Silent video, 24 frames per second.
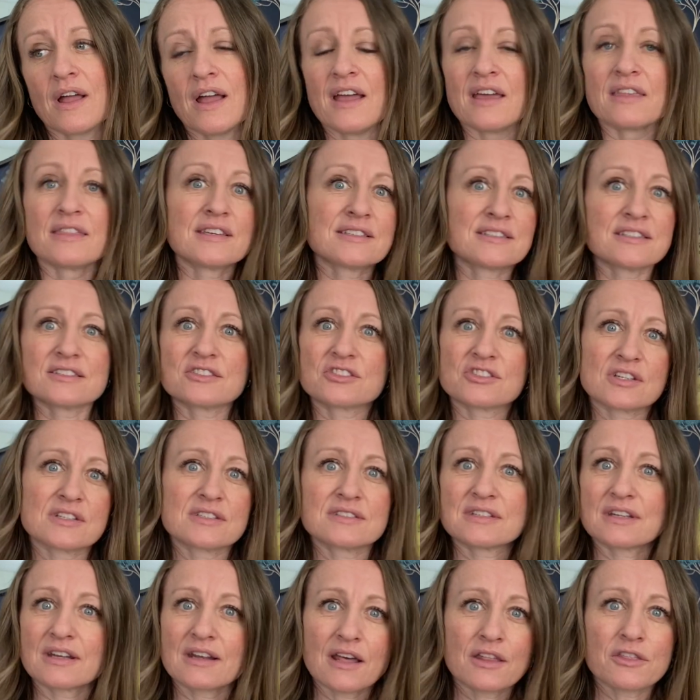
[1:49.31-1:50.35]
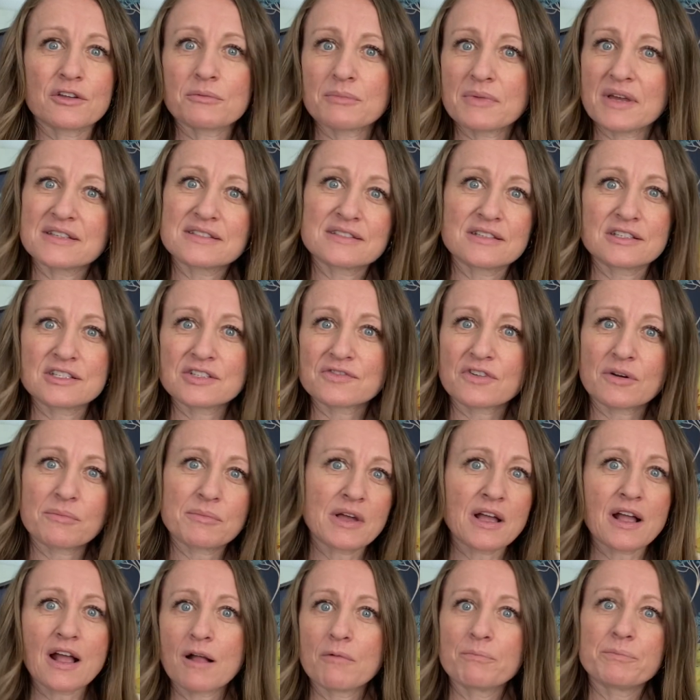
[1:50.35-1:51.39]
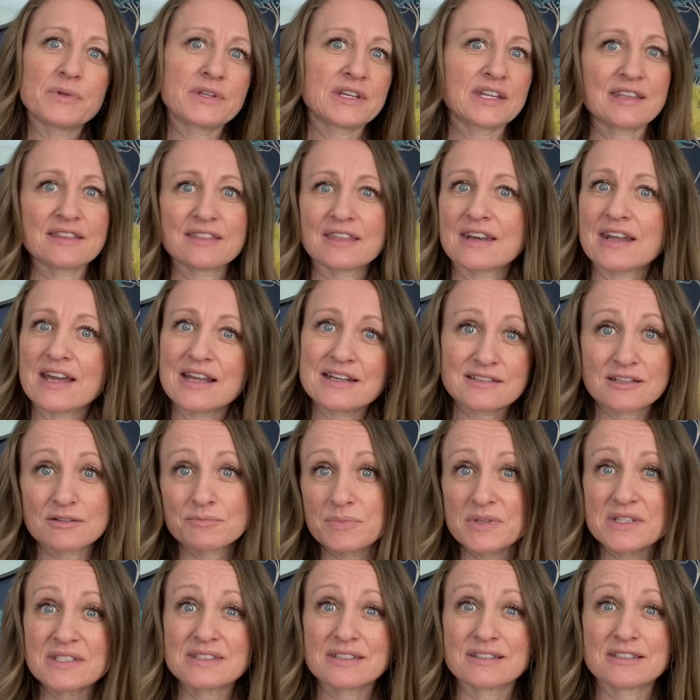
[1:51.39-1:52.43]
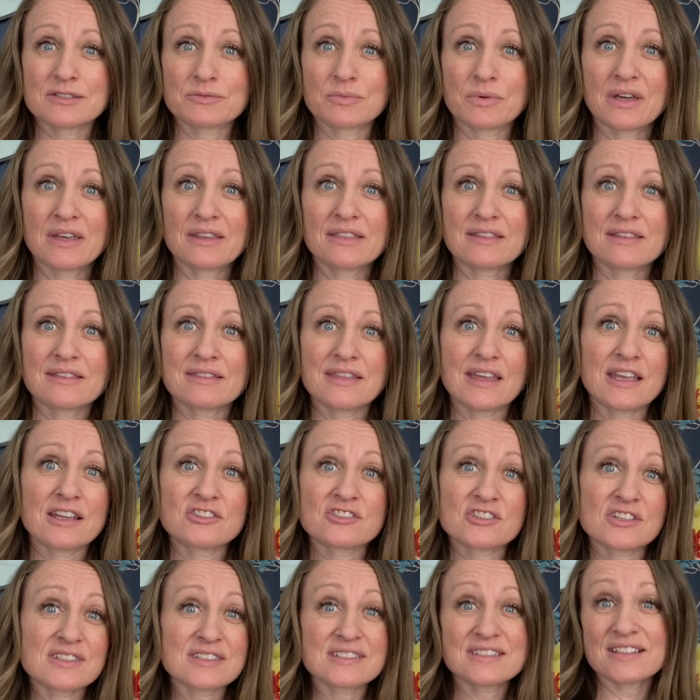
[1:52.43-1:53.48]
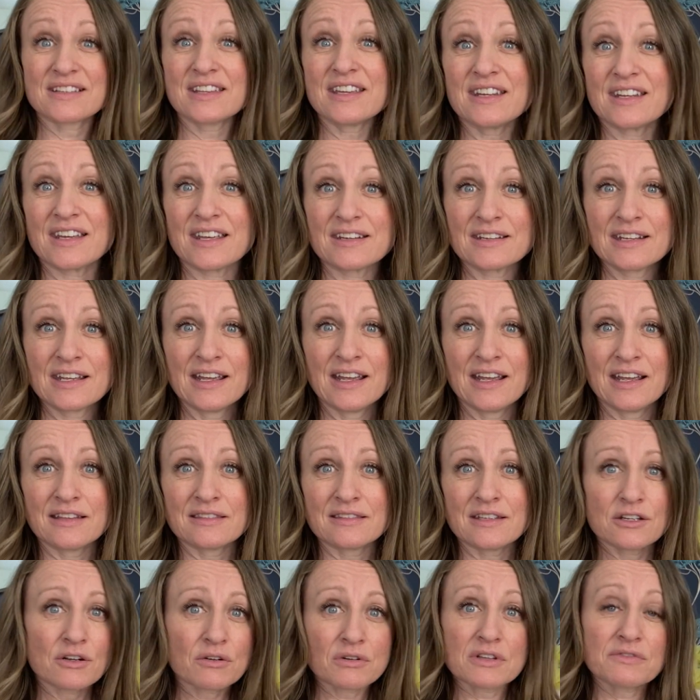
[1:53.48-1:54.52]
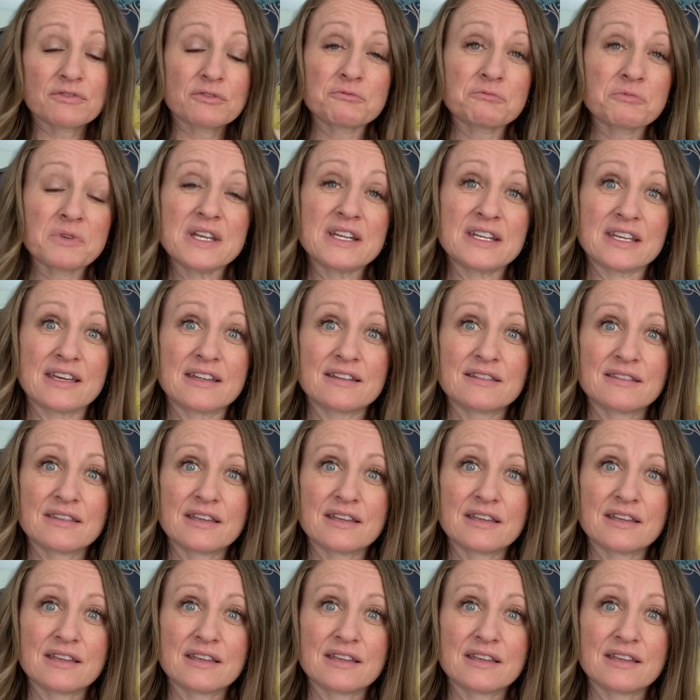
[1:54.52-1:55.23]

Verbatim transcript: this is just another message from a company that I did business with, and they just delete it they don't even read it.